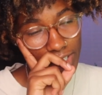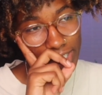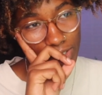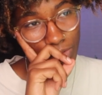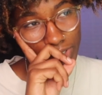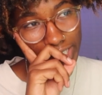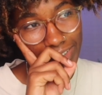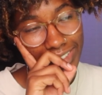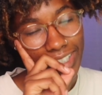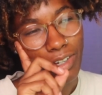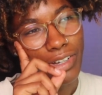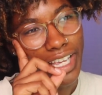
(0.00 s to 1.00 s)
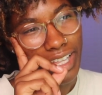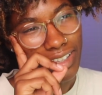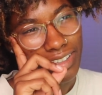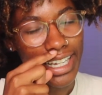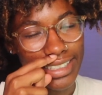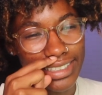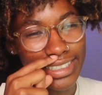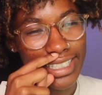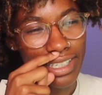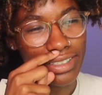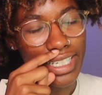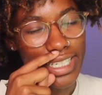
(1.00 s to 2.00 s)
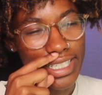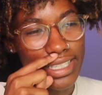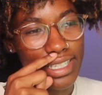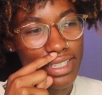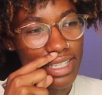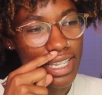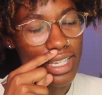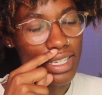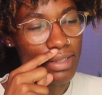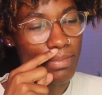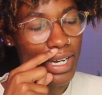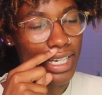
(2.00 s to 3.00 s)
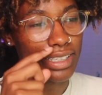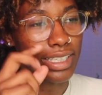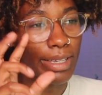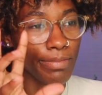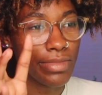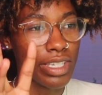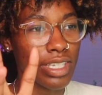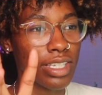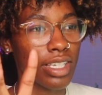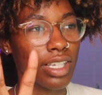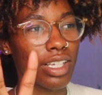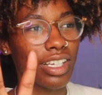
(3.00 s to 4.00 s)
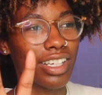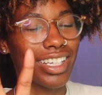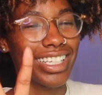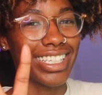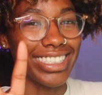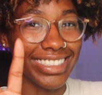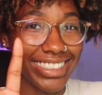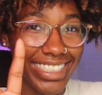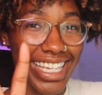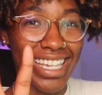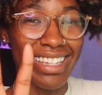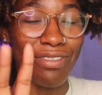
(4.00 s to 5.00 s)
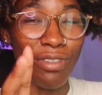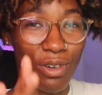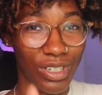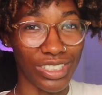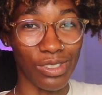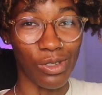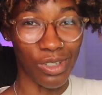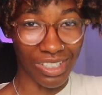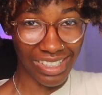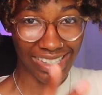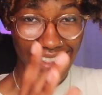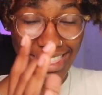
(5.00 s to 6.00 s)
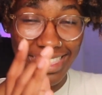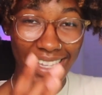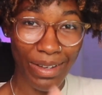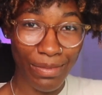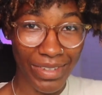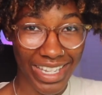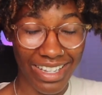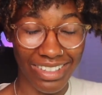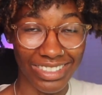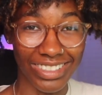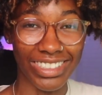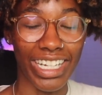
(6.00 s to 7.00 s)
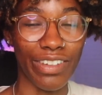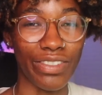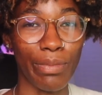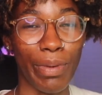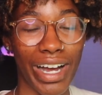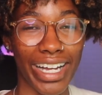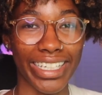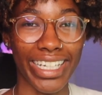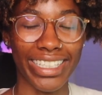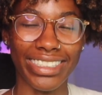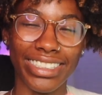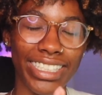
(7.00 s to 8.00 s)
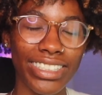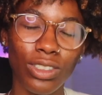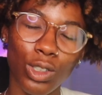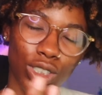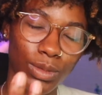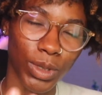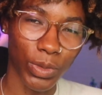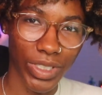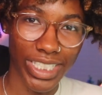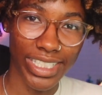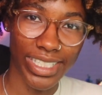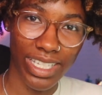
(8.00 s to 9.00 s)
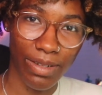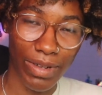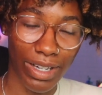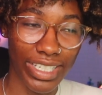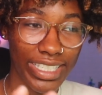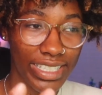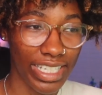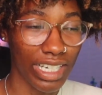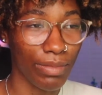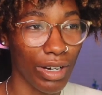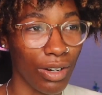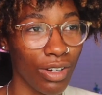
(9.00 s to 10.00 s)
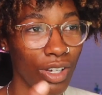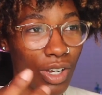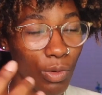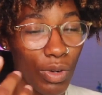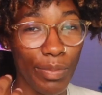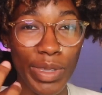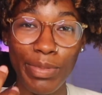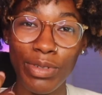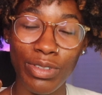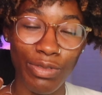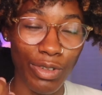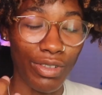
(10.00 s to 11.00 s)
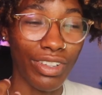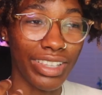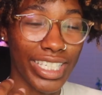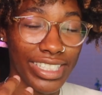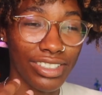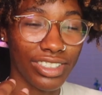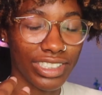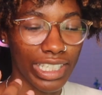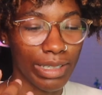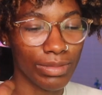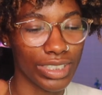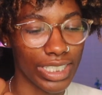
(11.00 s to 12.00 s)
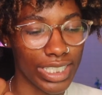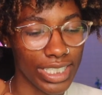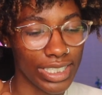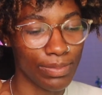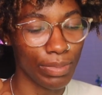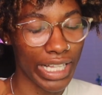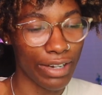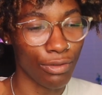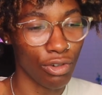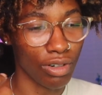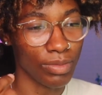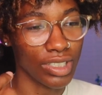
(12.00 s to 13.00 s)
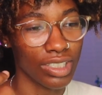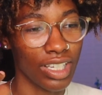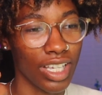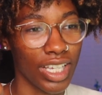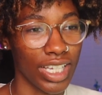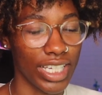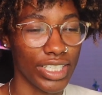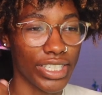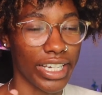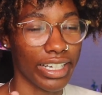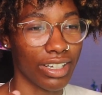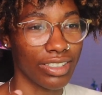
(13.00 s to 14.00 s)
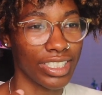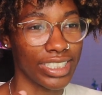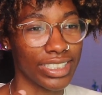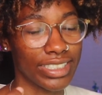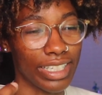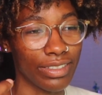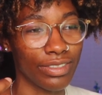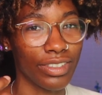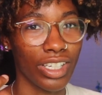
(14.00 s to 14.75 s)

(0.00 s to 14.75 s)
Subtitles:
this was I was like, okay, I can tell that he sees the end in mind. Let me instead focus on the thumbnails of the podcast, because that's ultimately what he's thinking about. He's thinking about when listeners come to his platform and check out his stuff,